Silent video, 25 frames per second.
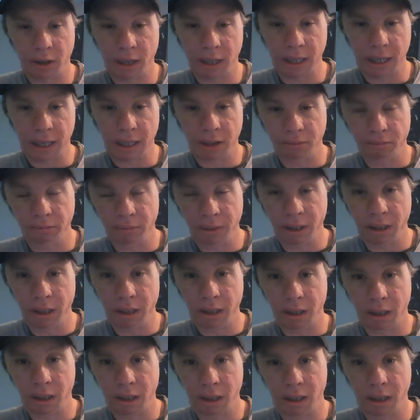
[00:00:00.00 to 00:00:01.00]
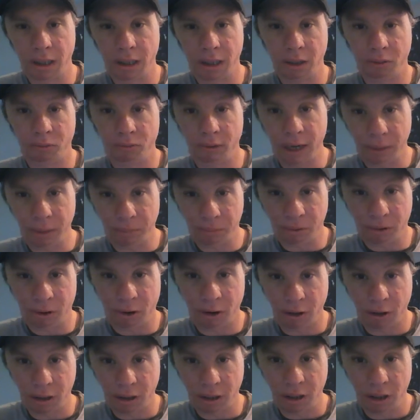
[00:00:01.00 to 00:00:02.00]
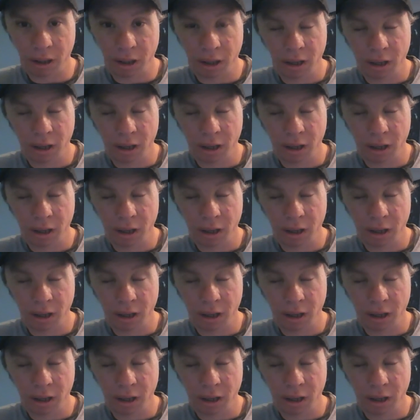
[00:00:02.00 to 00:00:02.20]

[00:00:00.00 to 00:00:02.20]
I got to meet Ray Park.